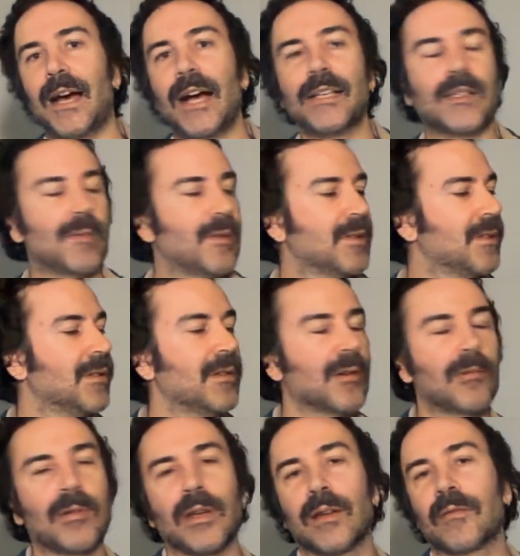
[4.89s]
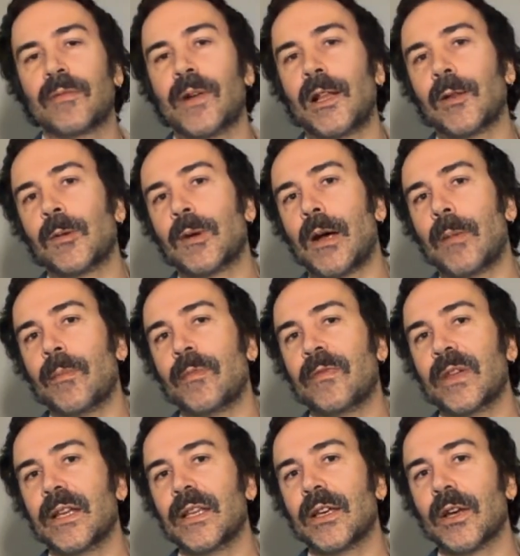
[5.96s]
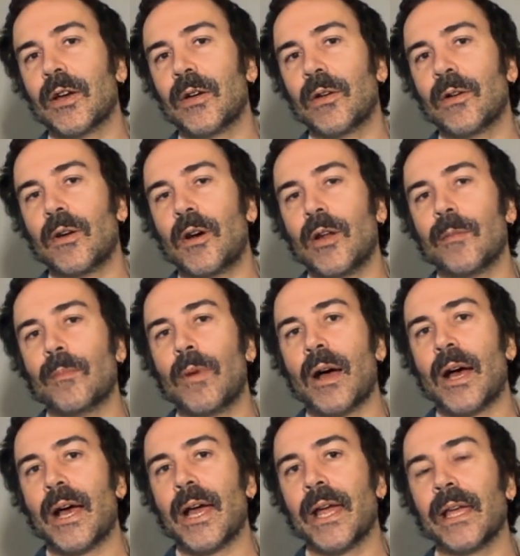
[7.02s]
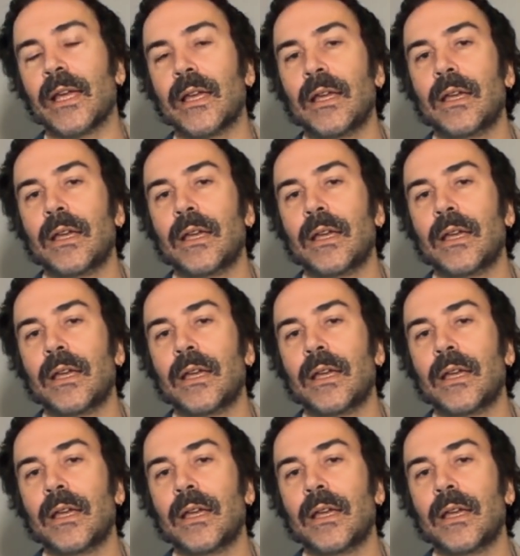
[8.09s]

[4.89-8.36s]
I just wanted to do a quick follow-up video on my